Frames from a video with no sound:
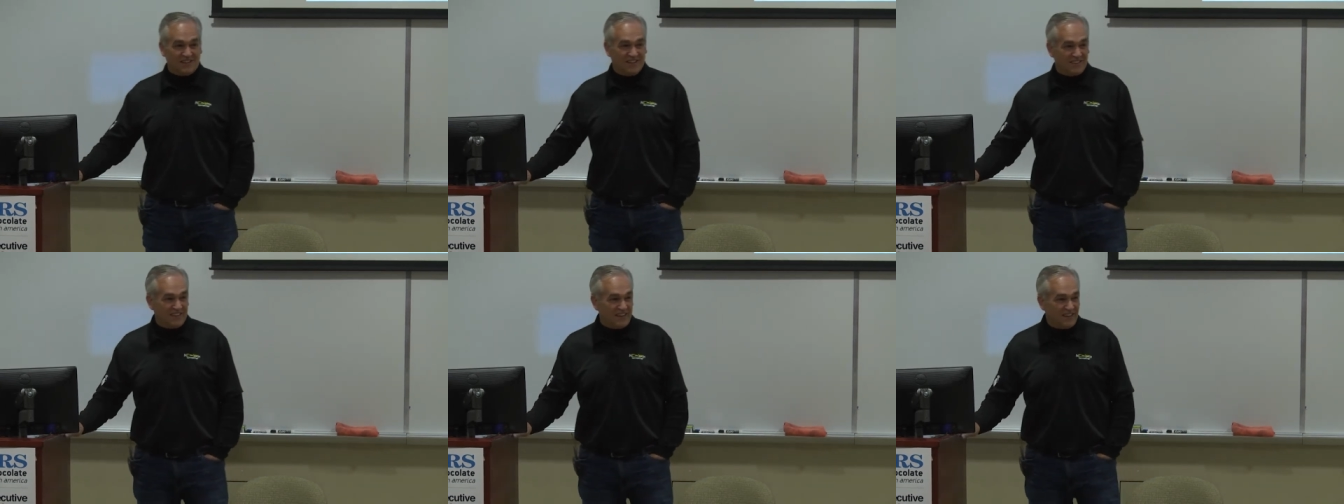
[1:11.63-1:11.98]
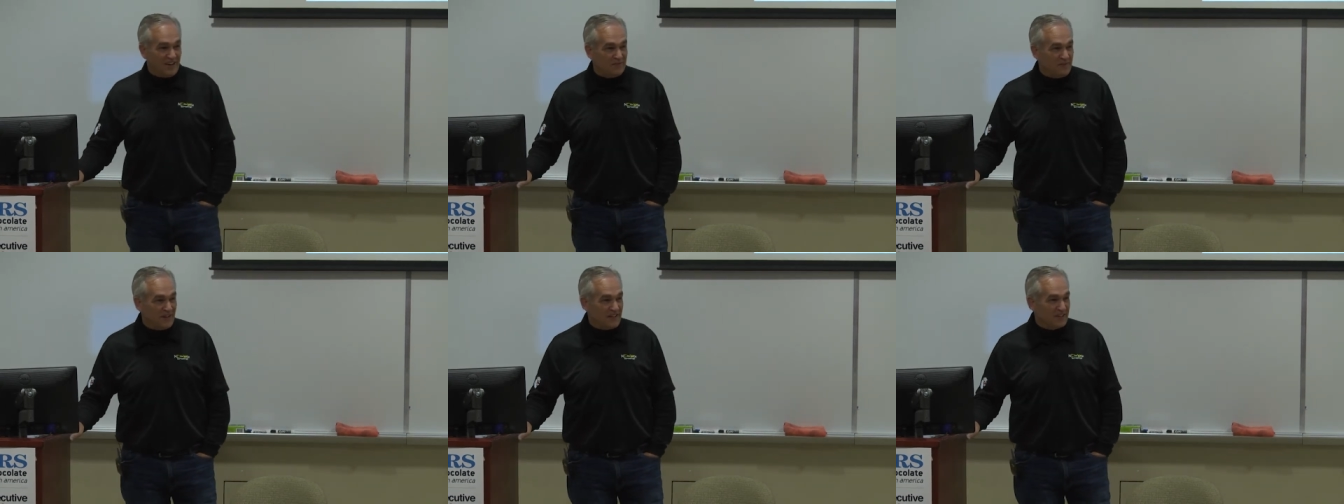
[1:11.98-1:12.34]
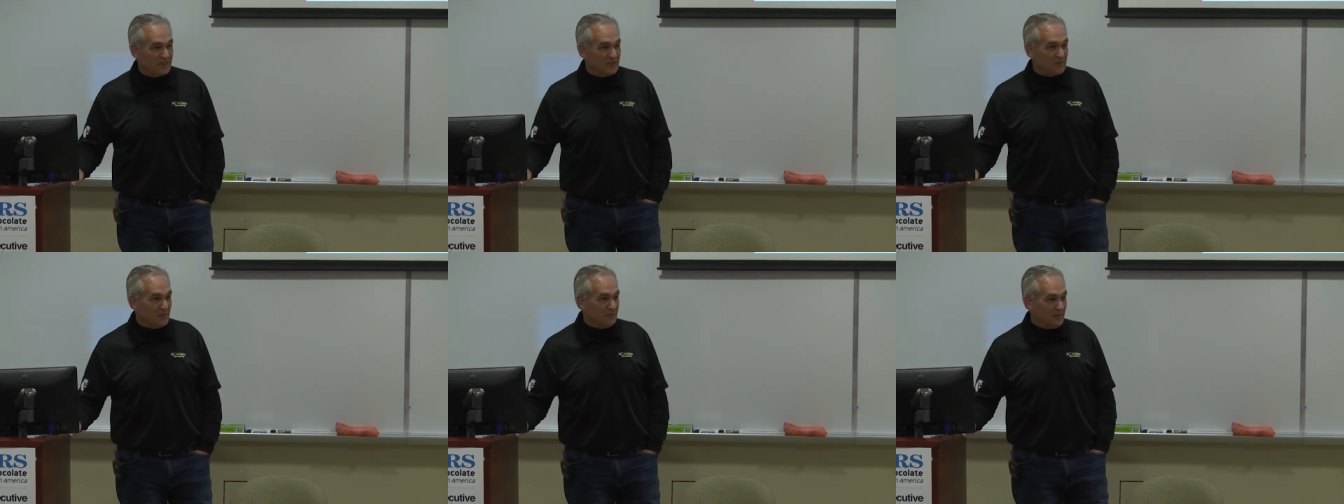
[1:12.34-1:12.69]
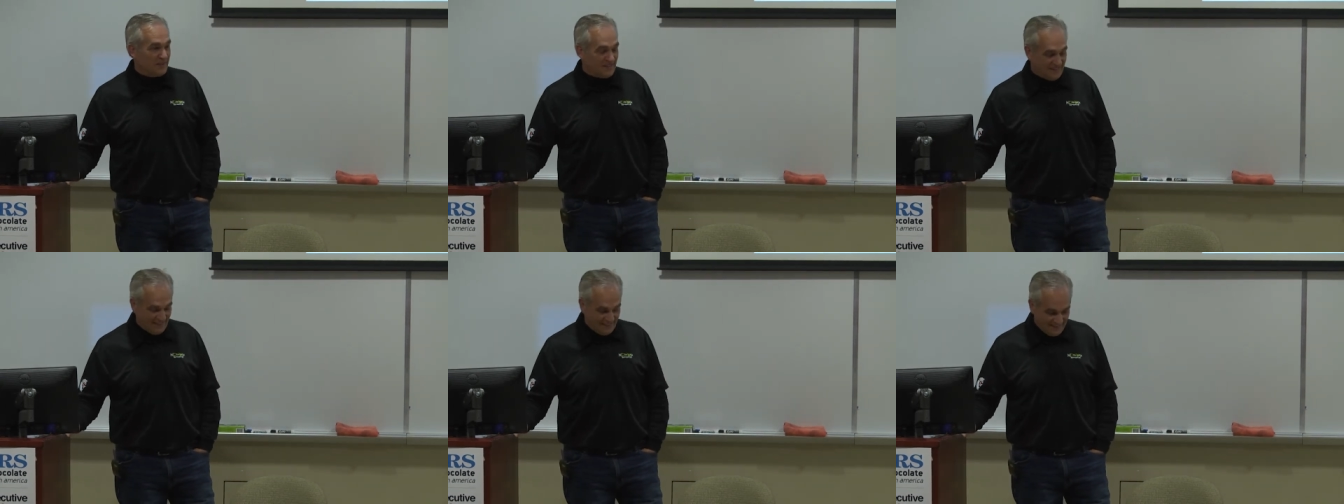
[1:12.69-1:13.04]
I think I'll make it through,
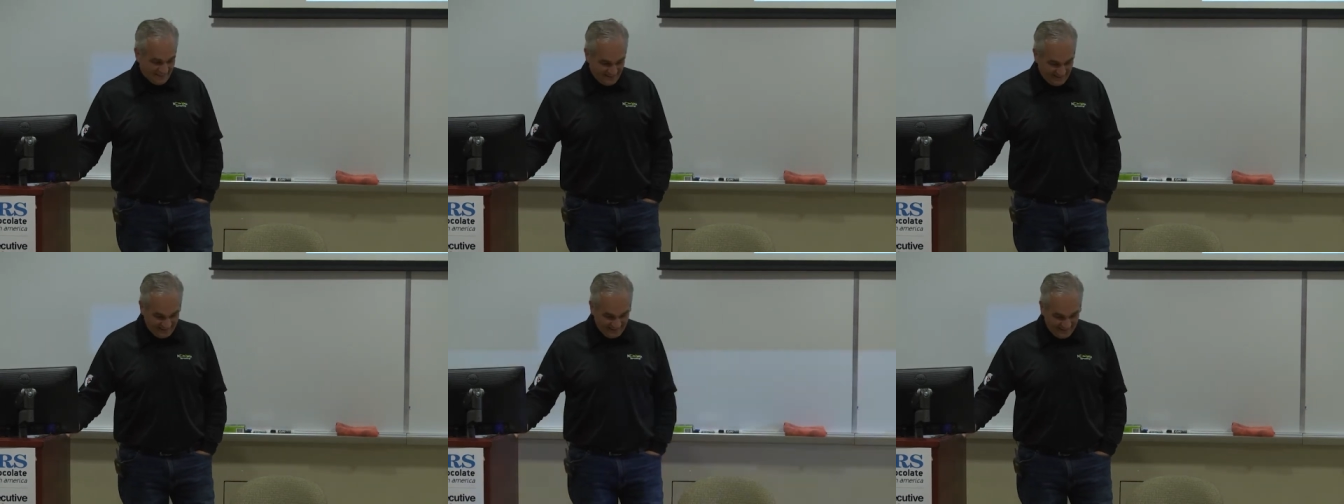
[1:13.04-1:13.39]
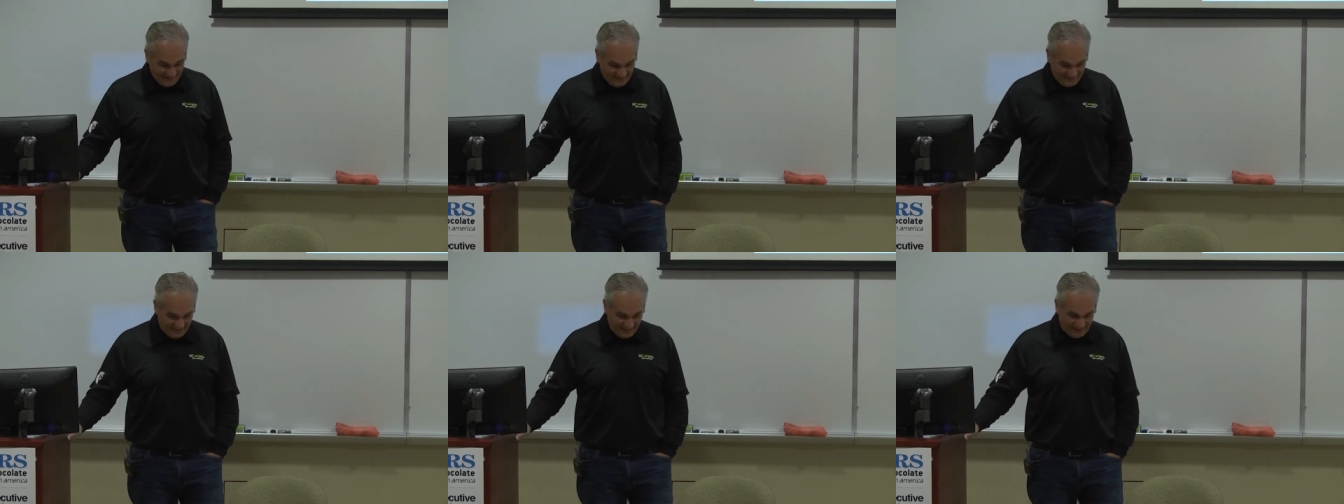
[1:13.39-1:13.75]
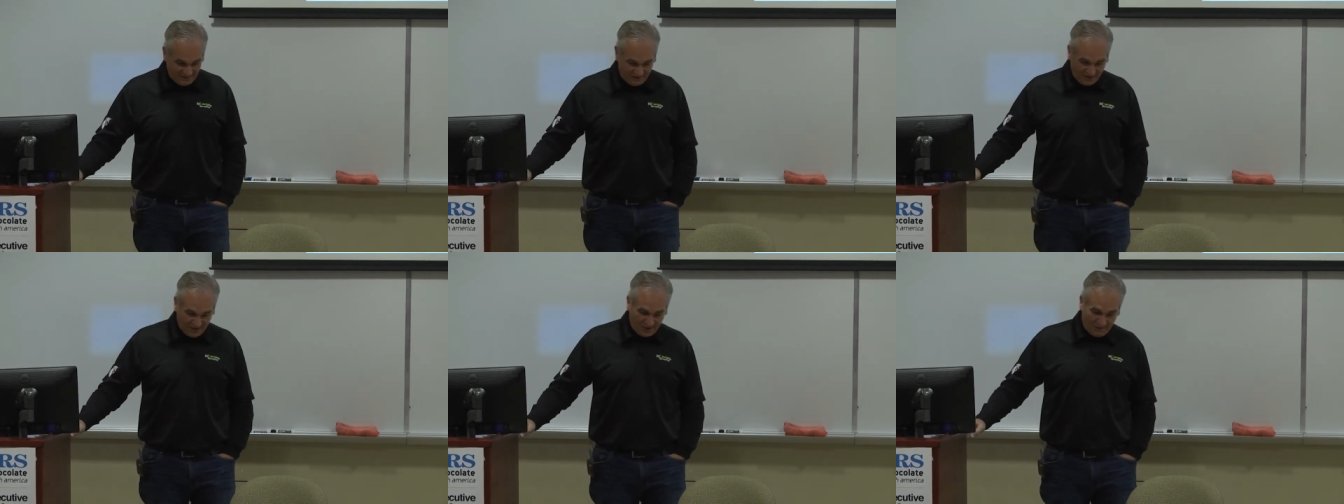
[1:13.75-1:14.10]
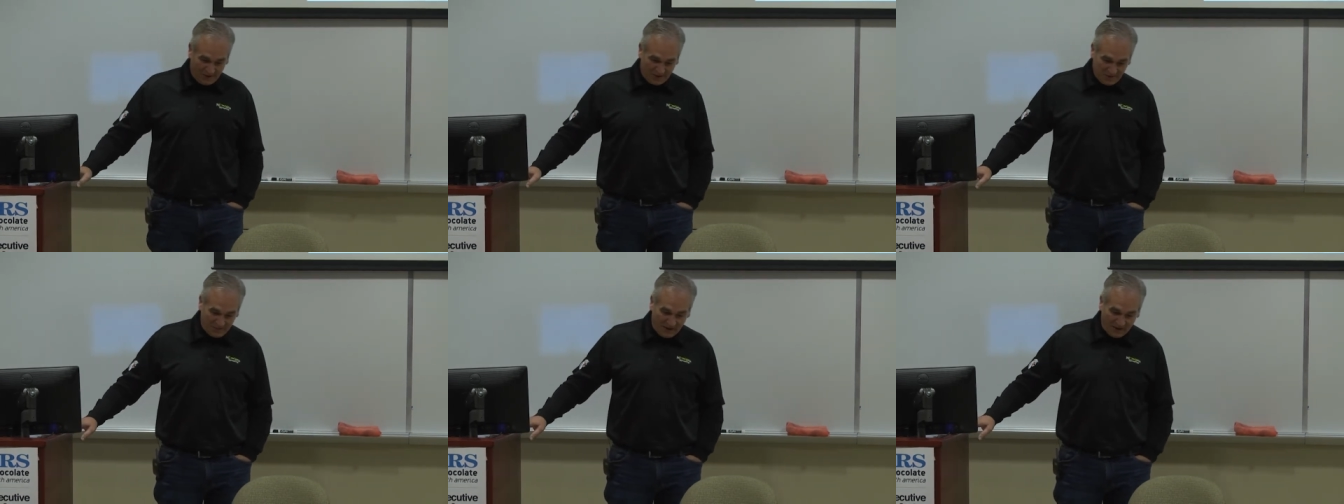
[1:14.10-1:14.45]
but uh, I'm feeling
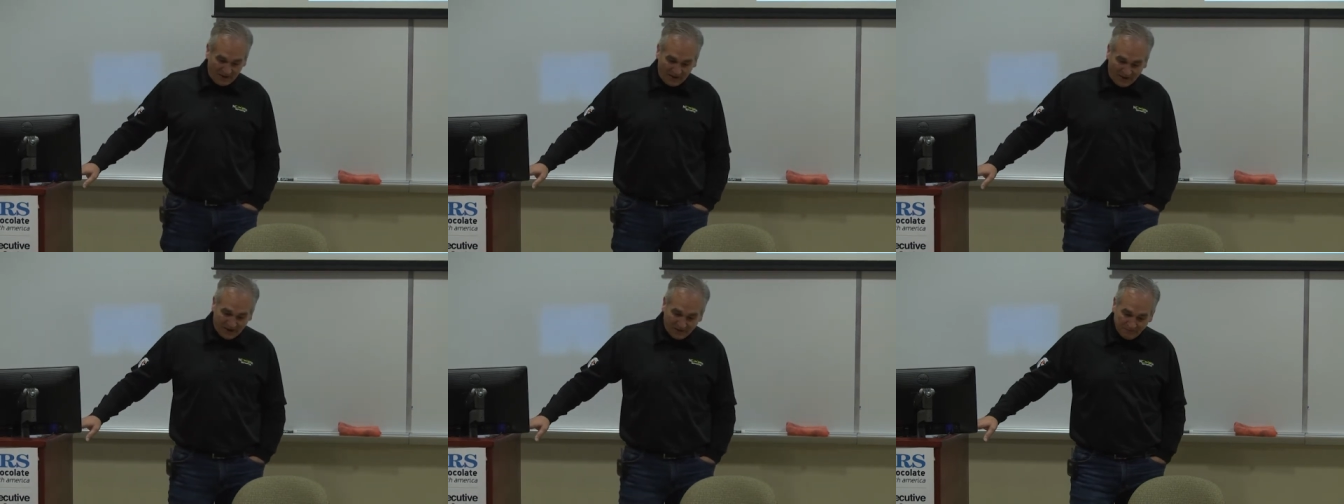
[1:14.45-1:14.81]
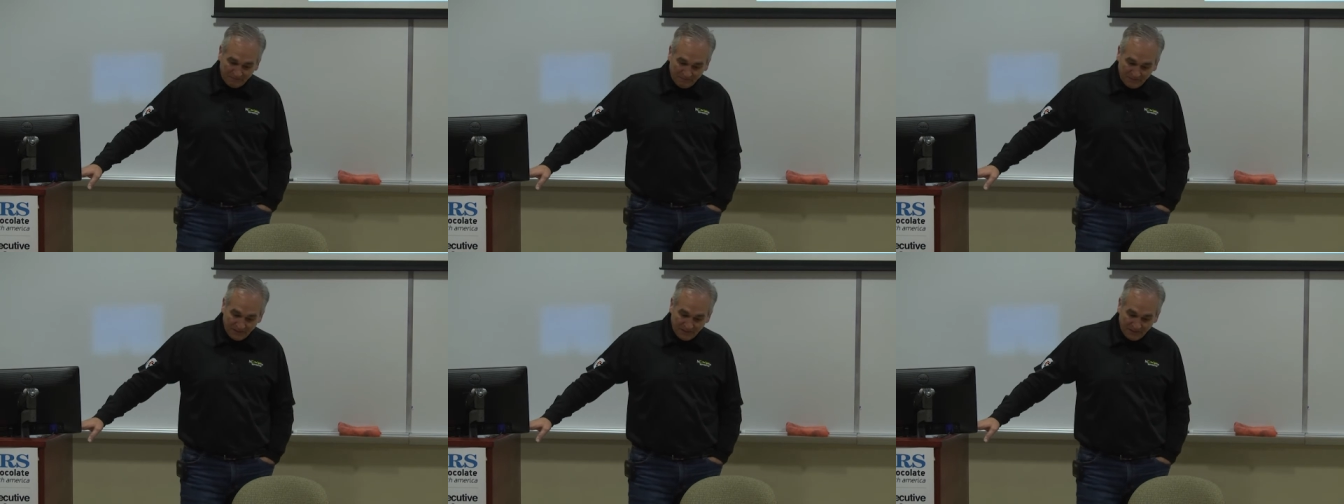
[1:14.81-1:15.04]
much better now.